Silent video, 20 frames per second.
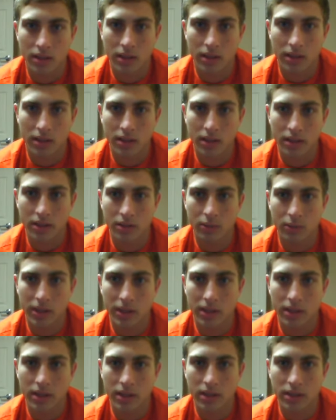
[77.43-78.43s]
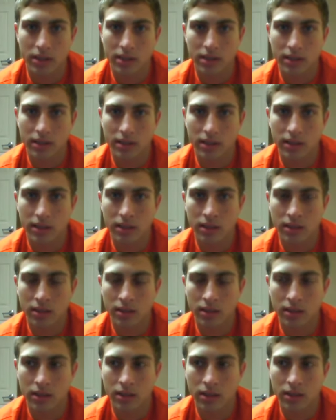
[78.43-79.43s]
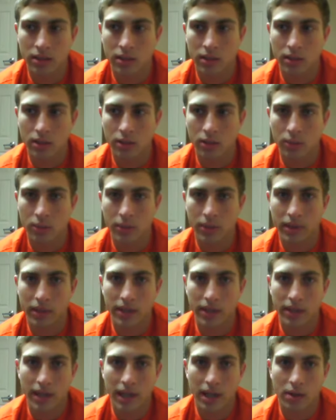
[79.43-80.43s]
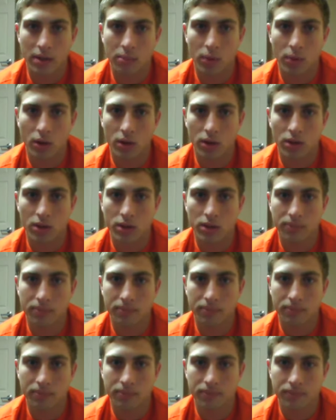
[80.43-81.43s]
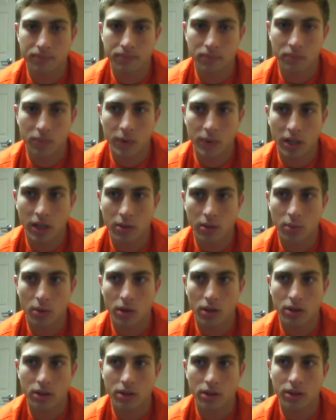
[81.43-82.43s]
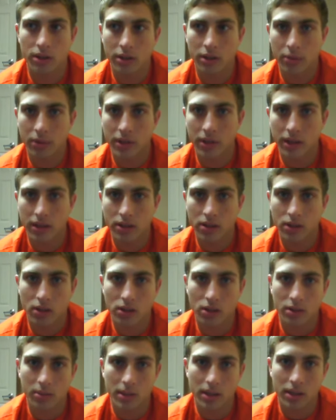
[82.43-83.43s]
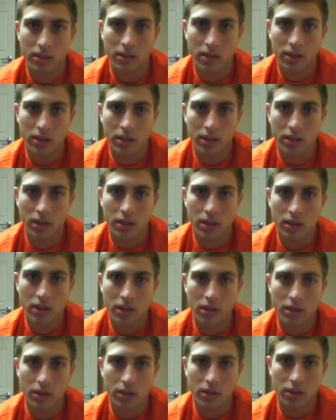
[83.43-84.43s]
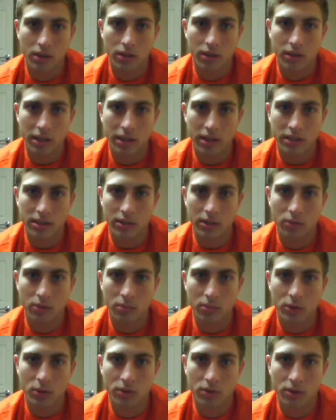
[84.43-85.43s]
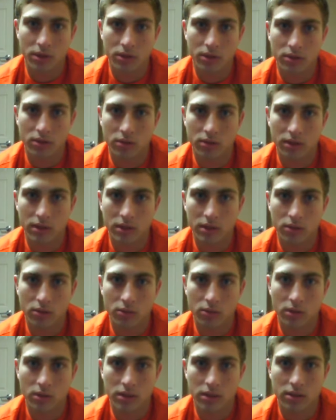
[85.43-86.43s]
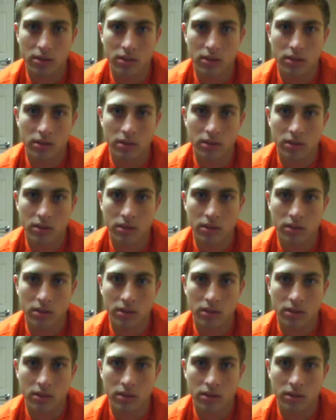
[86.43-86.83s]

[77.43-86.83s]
and then we uh, we had a partner, we got a partner, and we had to talk about the things that were most interesting to us.